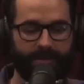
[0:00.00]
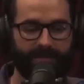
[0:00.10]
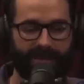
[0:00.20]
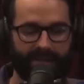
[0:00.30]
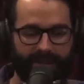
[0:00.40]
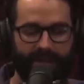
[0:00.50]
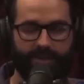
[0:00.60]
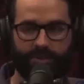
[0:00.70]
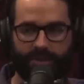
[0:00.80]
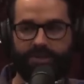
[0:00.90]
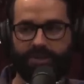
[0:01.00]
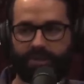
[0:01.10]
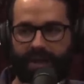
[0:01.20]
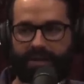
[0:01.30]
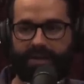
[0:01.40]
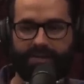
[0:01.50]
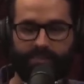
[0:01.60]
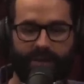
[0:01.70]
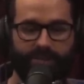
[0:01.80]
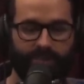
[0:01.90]
the kind of traditional idea is
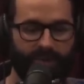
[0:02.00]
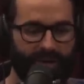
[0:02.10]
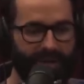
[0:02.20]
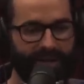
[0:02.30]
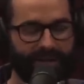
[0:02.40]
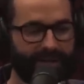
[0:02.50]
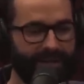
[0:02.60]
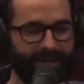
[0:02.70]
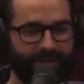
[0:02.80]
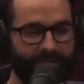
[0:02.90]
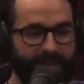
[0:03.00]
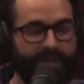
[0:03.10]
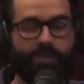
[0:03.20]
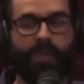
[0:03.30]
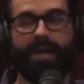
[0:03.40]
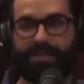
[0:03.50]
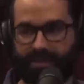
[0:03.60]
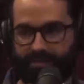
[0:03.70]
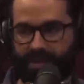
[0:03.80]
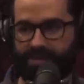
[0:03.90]
much more
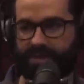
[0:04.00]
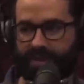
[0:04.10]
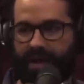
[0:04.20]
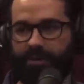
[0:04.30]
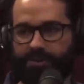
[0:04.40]
expansive because it allows